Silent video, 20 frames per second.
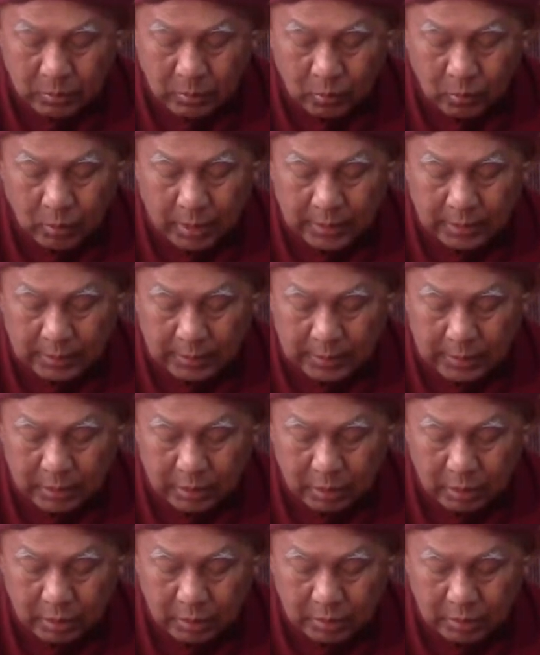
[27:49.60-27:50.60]
one
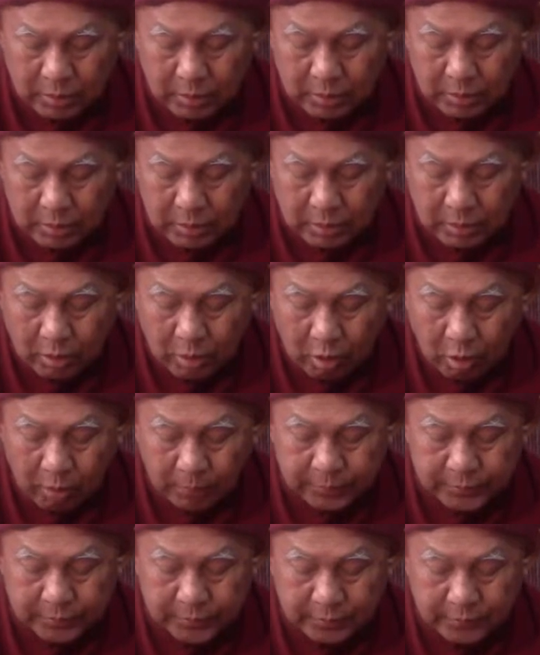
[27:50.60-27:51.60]
cannot
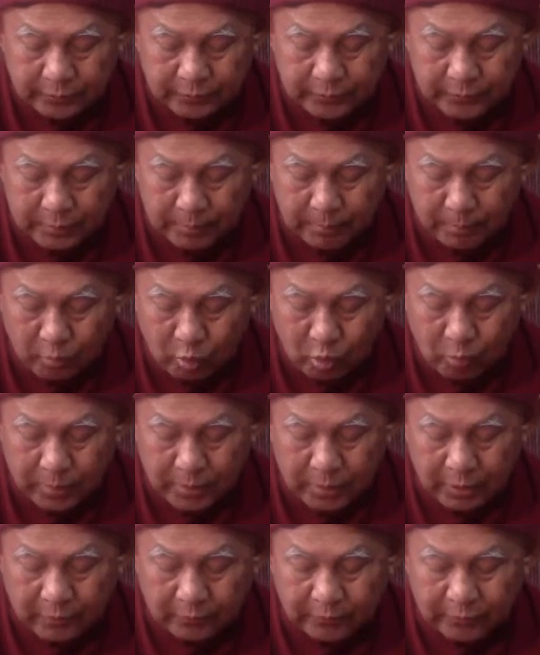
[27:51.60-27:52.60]
observe the
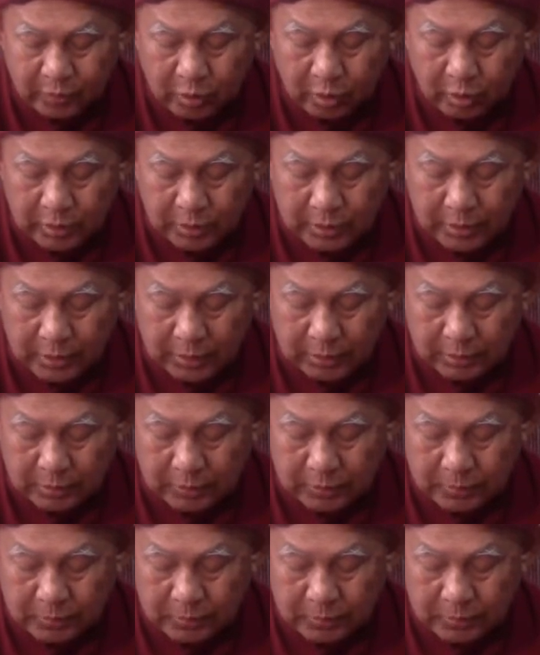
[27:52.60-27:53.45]
moment of contact